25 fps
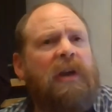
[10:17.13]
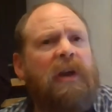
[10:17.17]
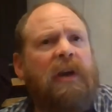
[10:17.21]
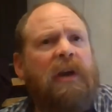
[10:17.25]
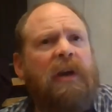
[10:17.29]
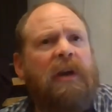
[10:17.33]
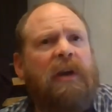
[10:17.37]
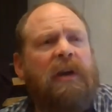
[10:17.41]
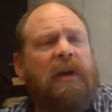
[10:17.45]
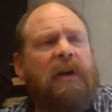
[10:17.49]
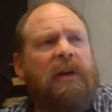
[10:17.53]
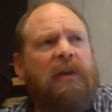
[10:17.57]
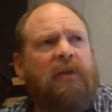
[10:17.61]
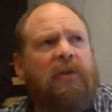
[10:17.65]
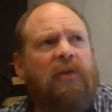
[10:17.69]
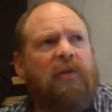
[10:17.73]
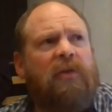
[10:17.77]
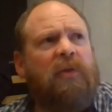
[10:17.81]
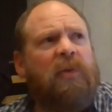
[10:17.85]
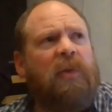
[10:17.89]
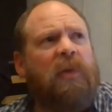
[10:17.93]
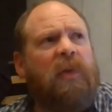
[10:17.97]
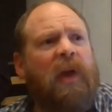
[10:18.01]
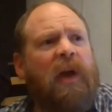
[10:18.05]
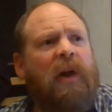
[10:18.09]
uh, to
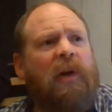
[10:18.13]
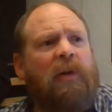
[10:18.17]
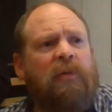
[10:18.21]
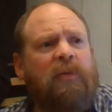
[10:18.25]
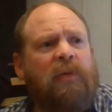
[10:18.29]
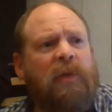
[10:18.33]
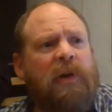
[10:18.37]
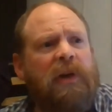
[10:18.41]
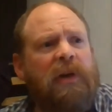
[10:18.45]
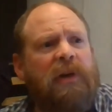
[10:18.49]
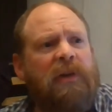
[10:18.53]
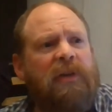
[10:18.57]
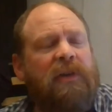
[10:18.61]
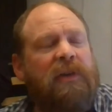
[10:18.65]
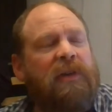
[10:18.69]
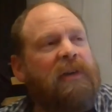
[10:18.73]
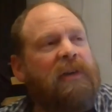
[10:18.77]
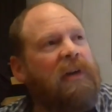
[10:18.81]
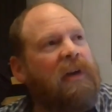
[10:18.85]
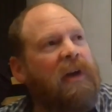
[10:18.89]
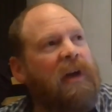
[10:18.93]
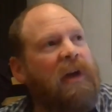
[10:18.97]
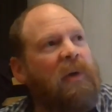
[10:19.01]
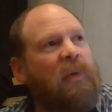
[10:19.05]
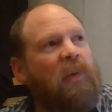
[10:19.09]
do with outreach
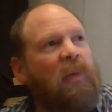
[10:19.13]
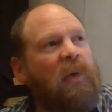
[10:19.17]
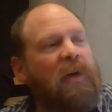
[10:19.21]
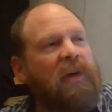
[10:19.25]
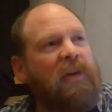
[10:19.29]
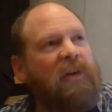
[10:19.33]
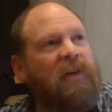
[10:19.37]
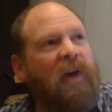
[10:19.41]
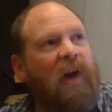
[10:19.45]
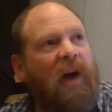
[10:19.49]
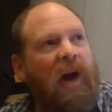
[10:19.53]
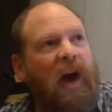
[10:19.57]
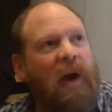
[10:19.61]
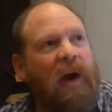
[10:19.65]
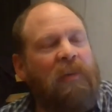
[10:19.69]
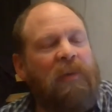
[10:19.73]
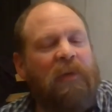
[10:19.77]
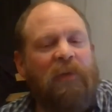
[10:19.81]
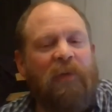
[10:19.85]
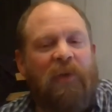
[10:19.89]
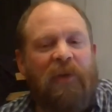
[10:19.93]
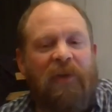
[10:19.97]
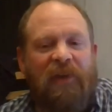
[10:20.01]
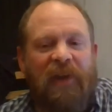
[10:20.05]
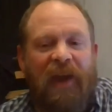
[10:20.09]
and what time
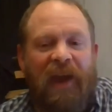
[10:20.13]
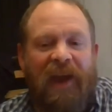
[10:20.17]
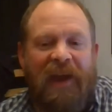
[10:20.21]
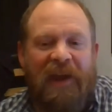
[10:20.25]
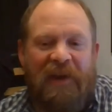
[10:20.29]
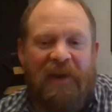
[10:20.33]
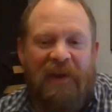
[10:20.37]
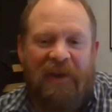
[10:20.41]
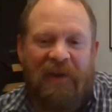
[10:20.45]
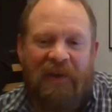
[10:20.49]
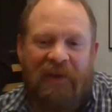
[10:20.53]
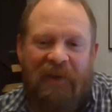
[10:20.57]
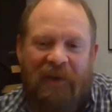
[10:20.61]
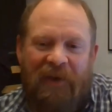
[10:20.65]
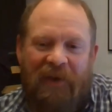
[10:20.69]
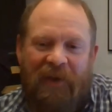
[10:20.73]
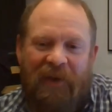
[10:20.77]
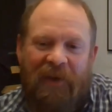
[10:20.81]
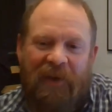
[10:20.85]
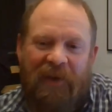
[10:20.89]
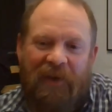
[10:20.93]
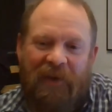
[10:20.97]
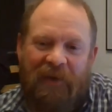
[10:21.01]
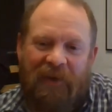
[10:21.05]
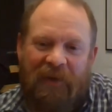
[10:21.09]
of the day
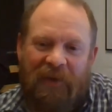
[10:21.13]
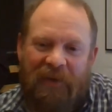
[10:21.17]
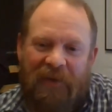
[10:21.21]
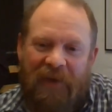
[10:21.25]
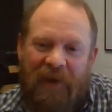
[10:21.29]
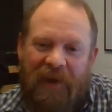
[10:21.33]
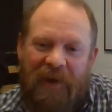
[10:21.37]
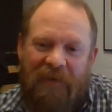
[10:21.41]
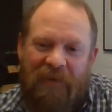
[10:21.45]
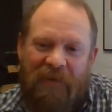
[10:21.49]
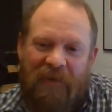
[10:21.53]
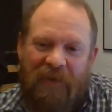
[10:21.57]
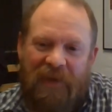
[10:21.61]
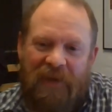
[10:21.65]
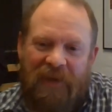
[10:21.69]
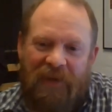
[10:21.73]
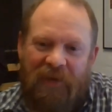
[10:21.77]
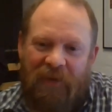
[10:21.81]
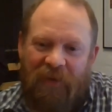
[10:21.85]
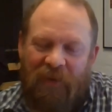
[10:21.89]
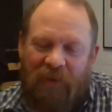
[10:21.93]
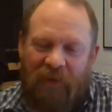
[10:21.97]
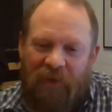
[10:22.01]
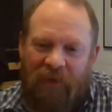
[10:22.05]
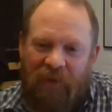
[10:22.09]
you have
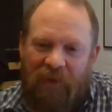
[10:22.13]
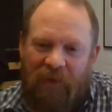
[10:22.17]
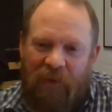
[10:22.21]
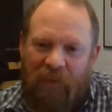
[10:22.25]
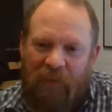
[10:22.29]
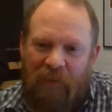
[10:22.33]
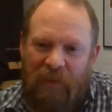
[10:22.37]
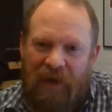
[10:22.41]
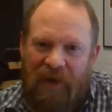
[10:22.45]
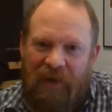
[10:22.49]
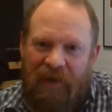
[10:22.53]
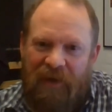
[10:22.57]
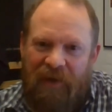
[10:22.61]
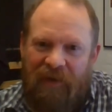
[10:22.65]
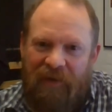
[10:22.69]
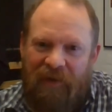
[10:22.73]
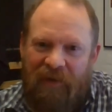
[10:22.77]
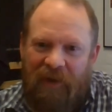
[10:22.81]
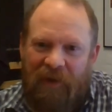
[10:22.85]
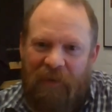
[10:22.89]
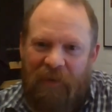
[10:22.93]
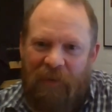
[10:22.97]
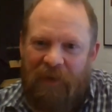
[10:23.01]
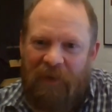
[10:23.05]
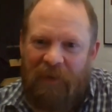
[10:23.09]
these sorts of
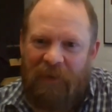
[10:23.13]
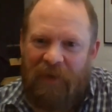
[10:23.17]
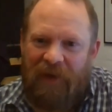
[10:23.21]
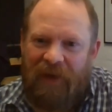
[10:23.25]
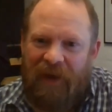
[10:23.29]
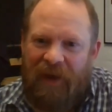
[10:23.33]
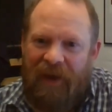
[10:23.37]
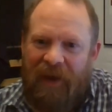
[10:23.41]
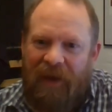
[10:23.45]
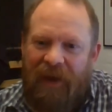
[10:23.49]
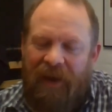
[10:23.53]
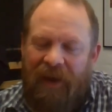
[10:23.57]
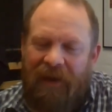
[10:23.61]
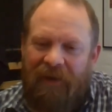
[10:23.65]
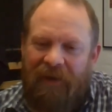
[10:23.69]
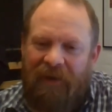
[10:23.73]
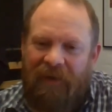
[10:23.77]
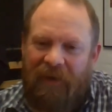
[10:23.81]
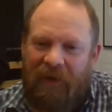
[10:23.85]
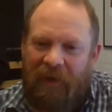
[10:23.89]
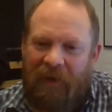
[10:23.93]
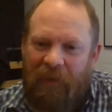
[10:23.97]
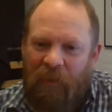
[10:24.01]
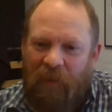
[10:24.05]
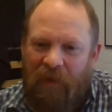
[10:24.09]
meetings like we're doing
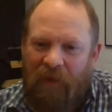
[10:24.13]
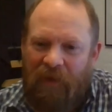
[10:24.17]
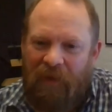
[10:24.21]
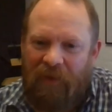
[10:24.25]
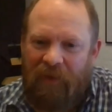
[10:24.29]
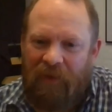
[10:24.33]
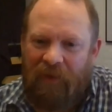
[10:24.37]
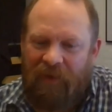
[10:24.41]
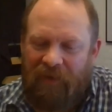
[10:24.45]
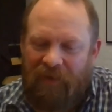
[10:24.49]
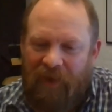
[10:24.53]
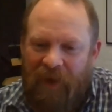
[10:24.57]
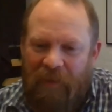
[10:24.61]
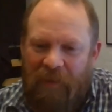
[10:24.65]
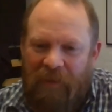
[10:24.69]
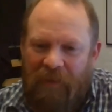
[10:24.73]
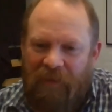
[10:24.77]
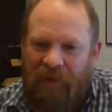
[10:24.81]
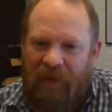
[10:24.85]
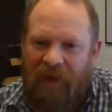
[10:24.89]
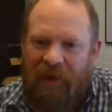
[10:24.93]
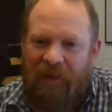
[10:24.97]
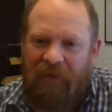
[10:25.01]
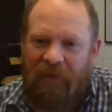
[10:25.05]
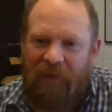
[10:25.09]
here, and whether the time
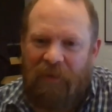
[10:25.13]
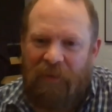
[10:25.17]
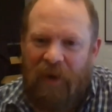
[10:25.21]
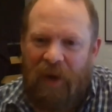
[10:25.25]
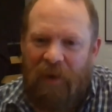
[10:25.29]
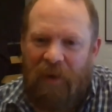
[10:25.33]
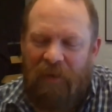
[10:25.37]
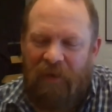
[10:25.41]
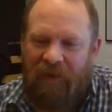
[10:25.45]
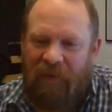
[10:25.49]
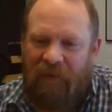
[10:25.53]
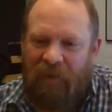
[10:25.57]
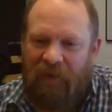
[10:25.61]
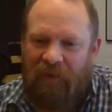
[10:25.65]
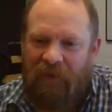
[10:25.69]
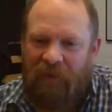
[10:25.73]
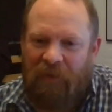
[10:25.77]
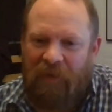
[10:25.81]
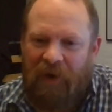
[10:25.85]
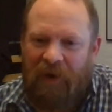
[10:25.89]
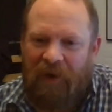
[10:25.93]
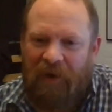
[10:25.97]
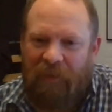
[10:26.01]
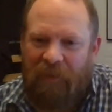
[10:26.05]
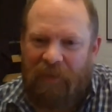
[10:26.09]
of day should maybe switch
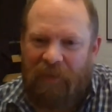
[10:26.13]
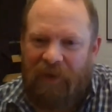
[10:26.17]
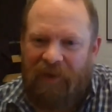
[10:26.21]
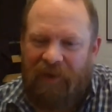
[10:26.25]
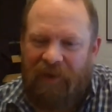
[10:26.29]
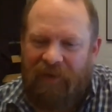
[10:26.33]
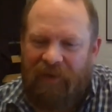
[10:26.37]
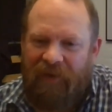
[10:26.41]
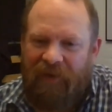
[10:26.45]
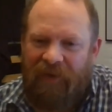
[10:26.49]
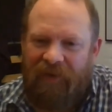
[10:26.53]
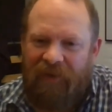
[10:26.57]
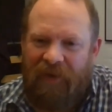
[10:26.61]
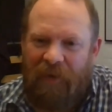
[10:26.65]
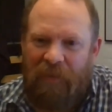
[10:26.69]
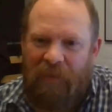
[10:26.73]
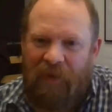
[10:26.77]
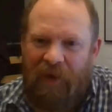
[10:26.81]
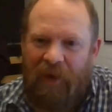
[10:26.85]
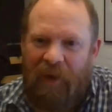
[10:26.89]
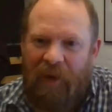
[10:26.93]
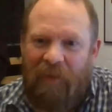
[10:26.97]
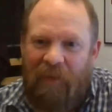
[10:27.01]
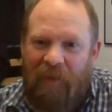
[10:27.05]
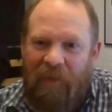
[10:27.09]
around a bit. So
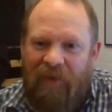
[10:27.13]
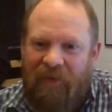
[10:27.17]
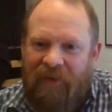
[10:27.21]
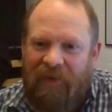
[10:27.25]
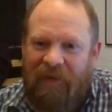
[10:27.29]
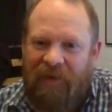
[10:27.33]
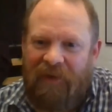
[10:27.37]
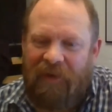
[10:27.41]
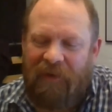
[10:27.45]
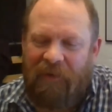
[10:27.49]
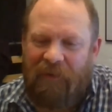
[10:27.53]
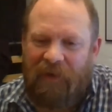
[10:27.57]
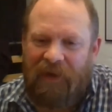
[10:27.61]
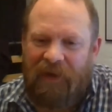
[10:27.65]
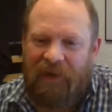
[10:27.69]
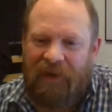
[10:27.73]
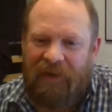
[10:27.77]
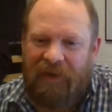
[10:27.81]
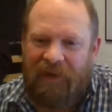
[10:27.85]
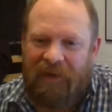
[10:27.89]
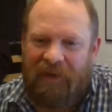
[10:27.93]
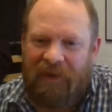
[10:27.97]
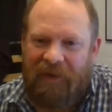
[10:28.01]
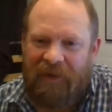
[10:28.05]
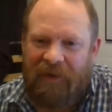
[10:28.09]
sometimes it's
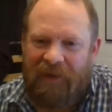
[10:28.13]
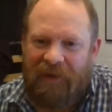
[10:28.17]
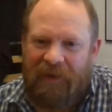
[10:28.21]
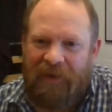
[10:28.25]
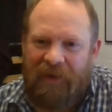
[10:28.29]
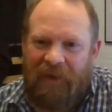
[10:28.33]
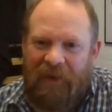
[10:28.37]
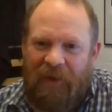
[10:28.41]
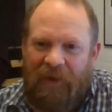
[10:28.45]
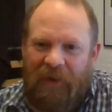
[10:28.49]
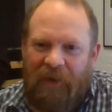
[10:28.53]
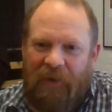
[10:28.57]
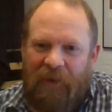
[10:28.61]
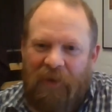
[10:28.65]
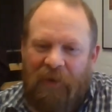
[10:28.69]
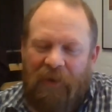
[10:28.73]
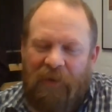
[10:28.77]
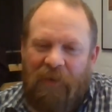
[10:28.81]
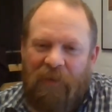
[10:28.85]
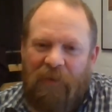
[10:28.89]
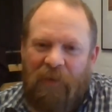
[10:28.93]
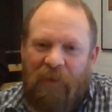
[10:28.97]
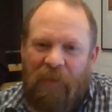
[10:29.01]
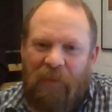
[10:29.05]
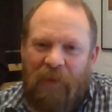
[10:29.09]
inconvenient
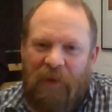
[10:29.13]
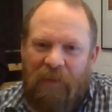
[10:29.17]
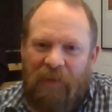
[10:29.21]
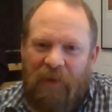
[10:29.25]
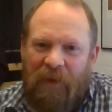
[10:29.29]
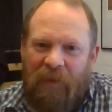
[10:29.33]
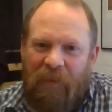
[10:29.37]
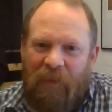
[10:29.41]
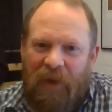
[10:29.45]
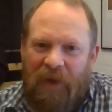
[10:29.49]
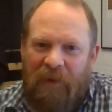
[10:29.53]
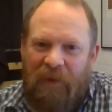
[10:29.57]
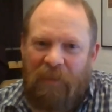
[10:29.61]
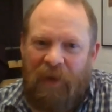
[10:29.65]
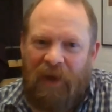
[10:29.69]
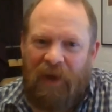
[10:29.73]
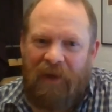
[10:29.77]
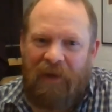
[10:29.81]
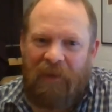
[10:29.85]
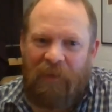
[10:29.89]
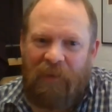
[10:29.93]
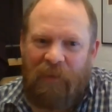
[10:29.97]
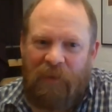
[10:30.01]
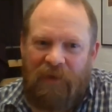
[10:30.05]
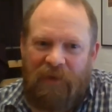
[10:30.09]
for people in one
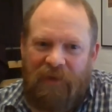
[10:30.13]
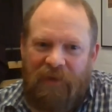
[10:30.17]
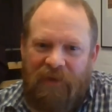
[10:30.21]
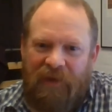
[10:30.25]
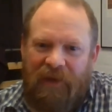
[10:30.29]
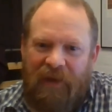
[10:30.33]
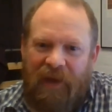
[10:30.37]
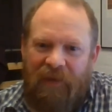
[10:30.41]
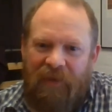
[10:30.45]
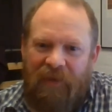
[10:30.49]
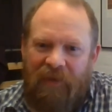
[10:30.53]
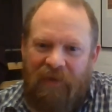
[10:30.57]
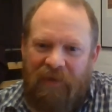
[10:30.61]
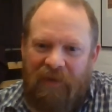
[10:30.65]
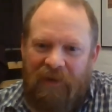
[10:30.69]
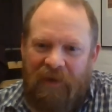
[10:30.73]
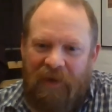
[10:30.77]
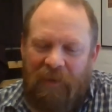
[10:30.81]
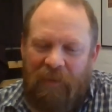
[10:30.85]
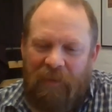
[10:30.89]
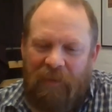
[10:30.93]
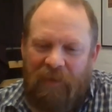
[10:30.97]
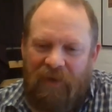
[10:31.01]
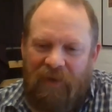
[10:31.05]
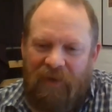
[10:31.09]
part of the world, and other
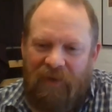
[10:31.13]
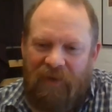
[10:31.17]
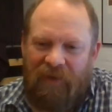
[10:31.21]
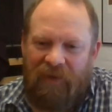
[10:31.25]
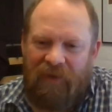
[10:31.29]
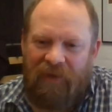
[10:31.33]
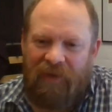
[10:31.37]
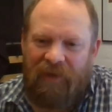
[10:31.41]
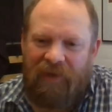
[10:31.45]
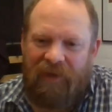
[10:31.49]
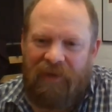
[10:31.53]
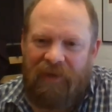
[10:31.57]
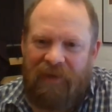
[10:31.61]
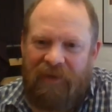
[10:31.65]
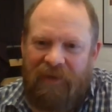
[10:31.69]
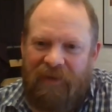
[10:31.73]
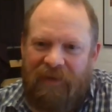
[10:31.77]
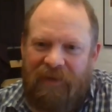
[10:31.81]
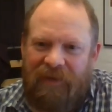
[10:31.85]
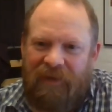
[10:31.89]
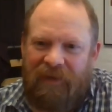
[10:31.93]
times it's uh,